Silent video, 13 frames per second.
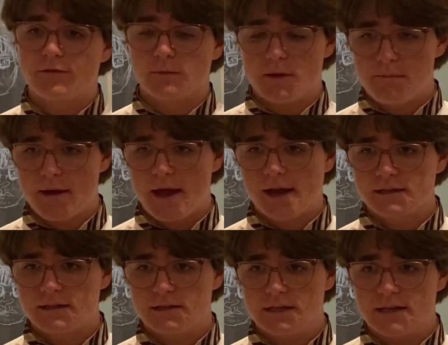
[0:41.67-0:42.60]
from
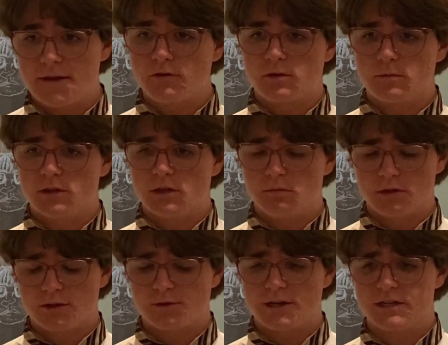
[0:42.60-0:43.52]
impact and the inevitable
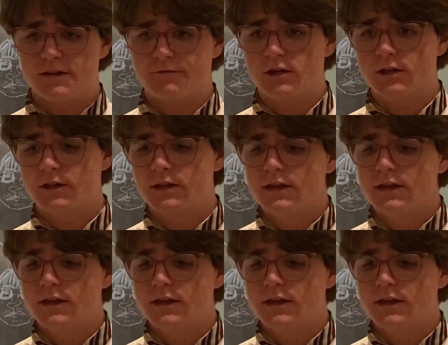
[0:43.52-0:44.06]
obliteration of Earth,